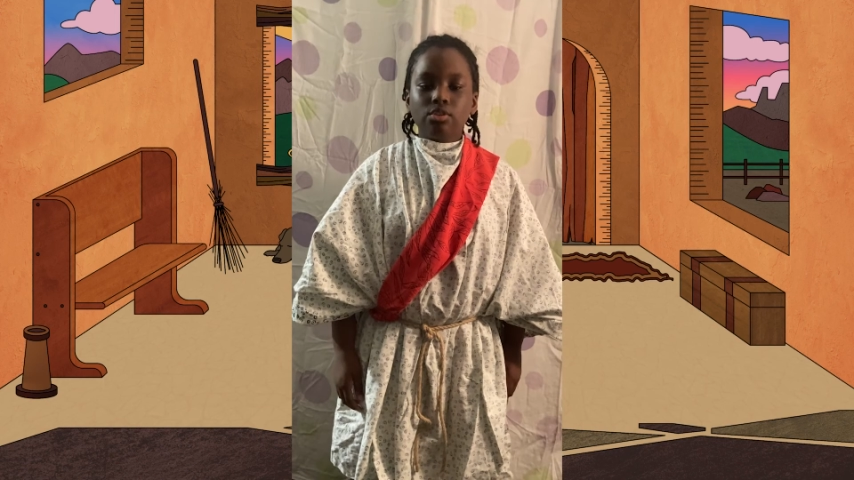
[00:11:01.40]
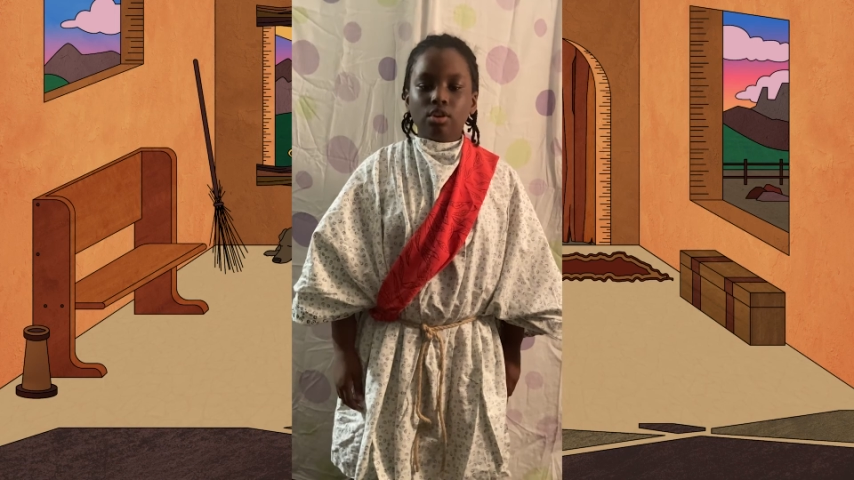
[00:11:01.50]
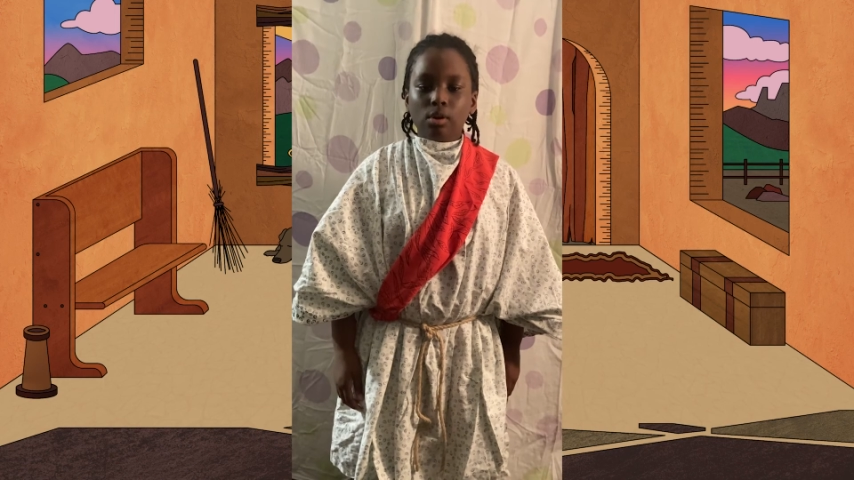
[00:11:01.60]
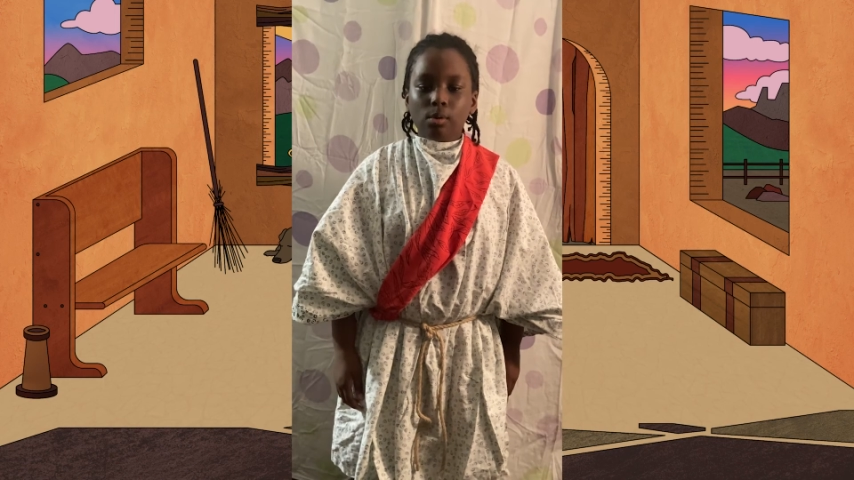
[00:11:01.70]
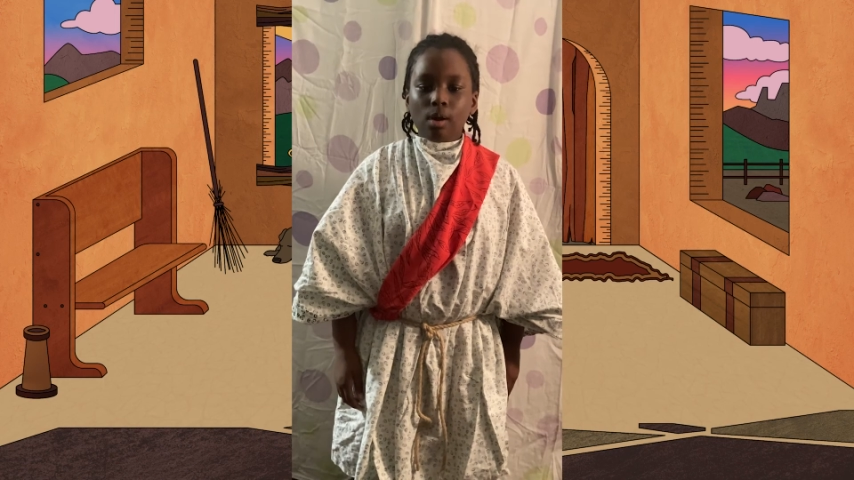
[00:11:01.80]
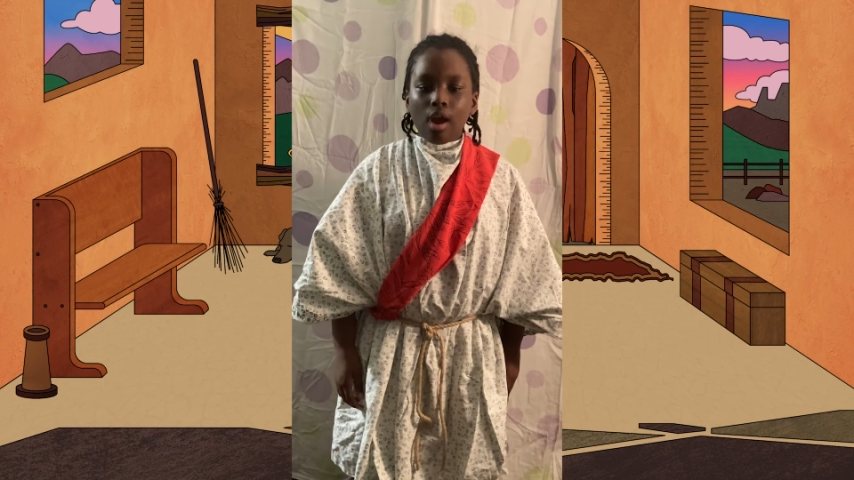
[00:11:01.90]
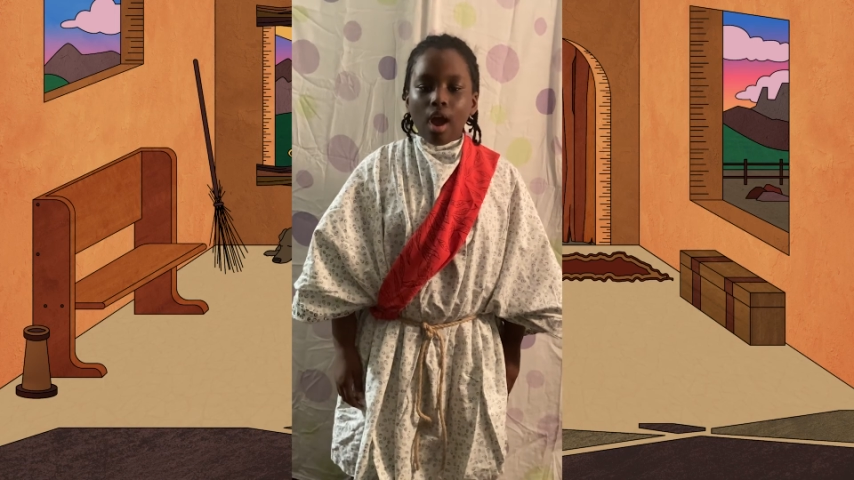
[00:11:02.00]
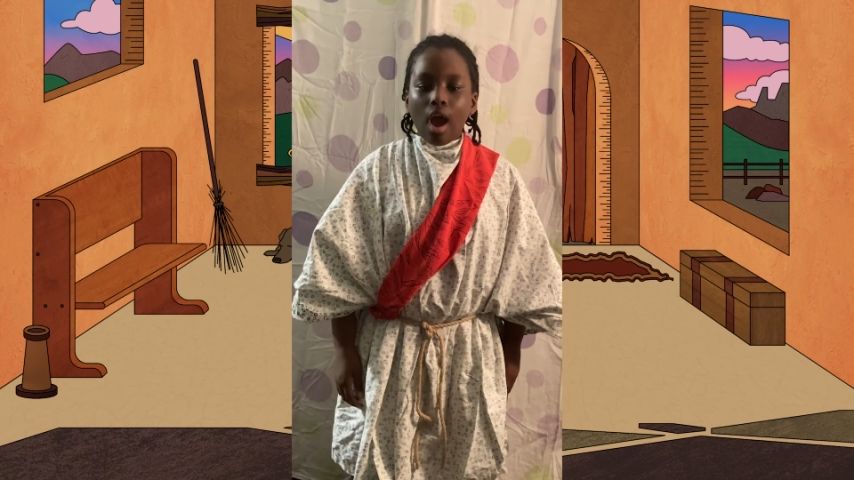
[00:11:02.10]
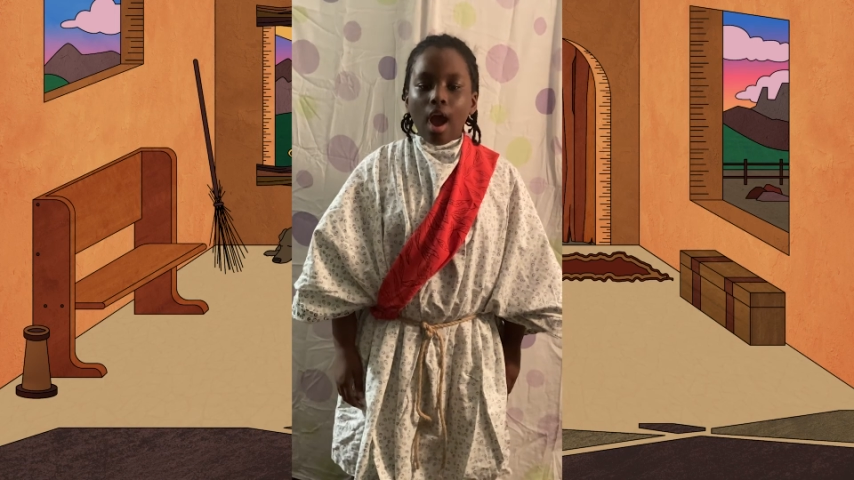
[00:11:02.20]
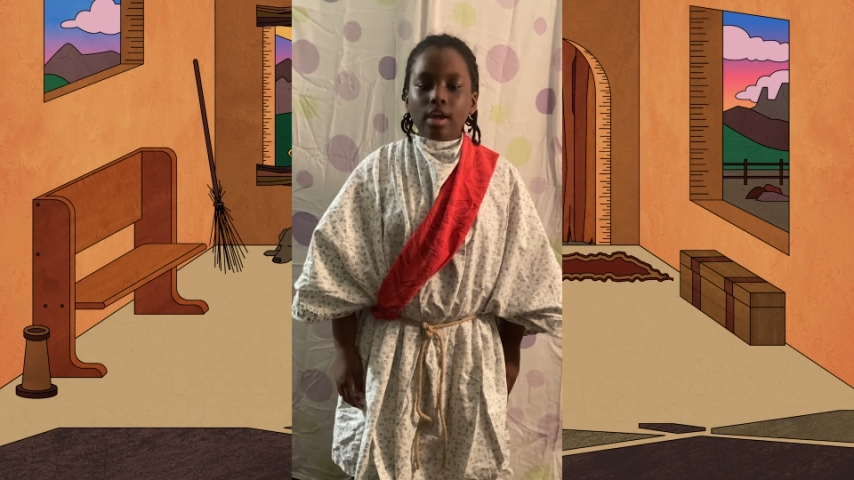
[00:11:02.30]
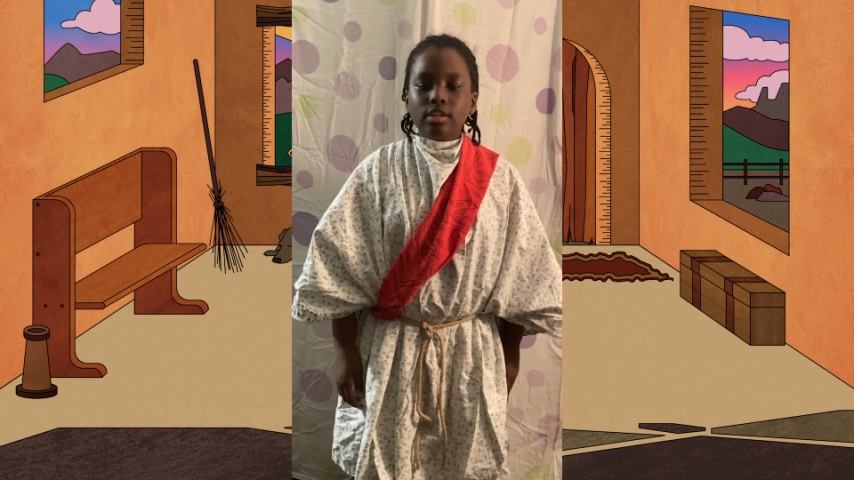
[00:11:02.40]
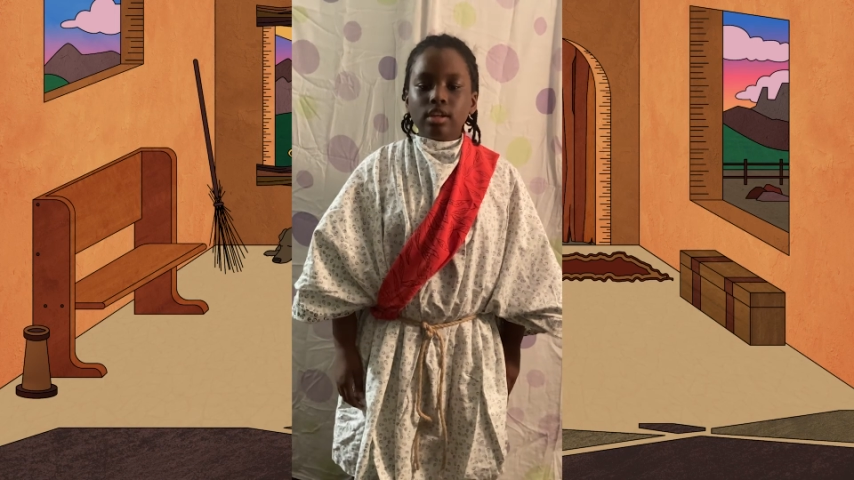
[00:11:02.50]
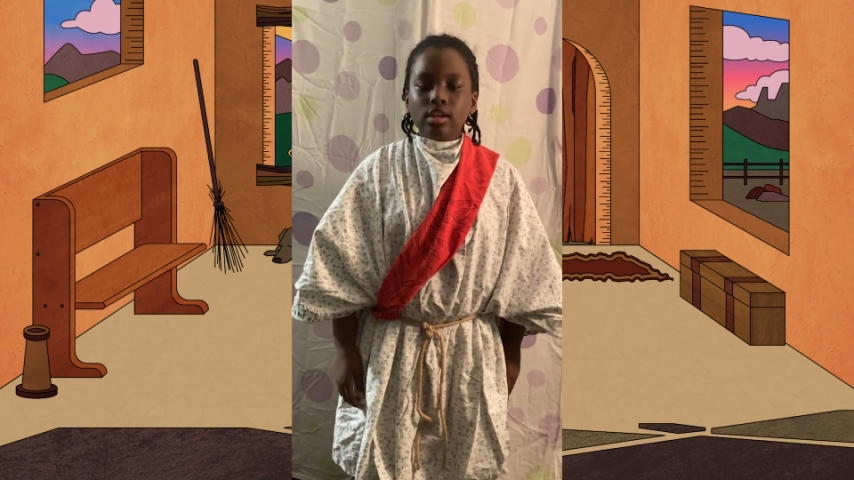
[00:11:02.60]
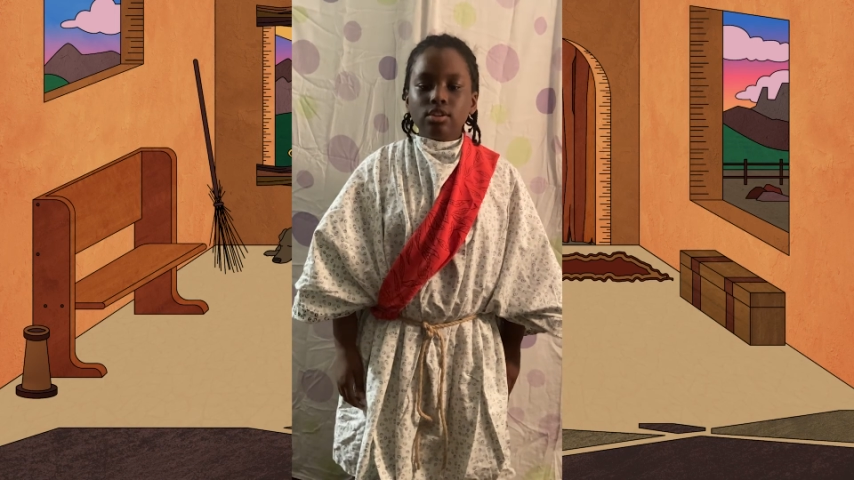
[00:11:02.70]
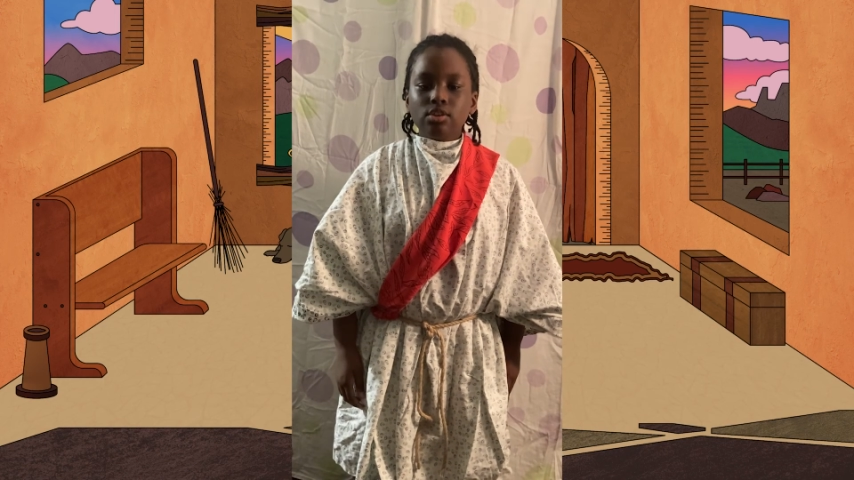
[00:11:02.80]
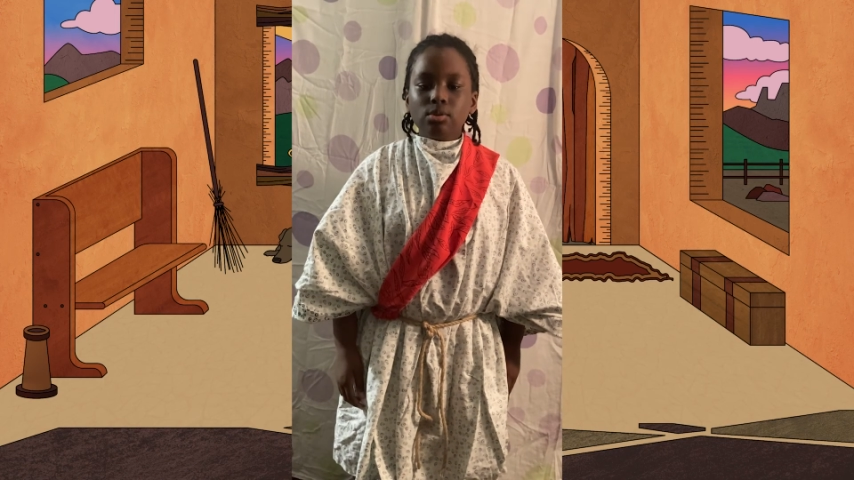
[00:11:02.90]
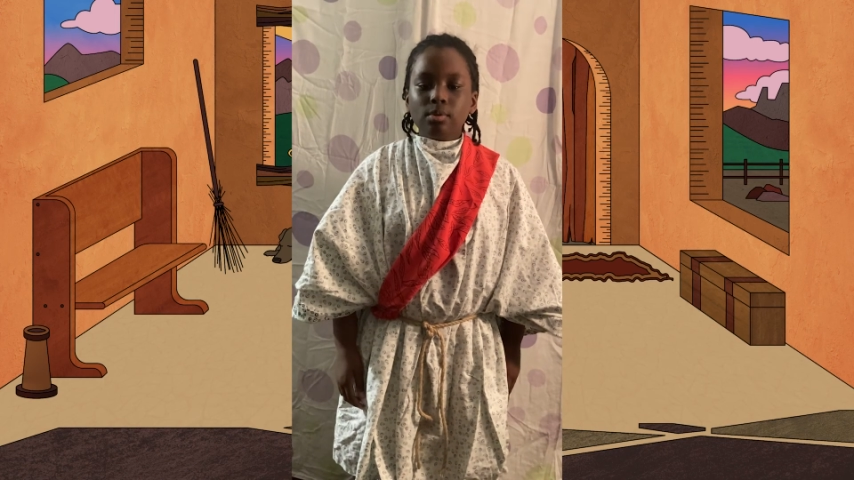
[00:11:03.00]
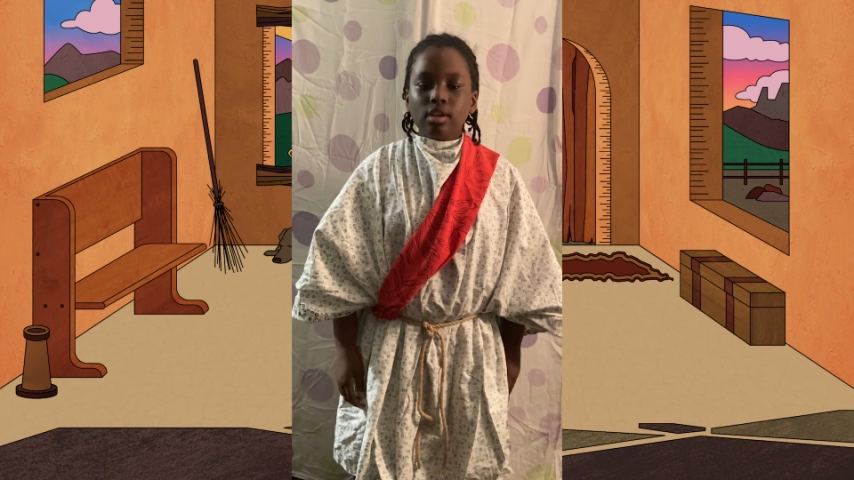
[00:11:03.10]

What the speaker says: you know. I need you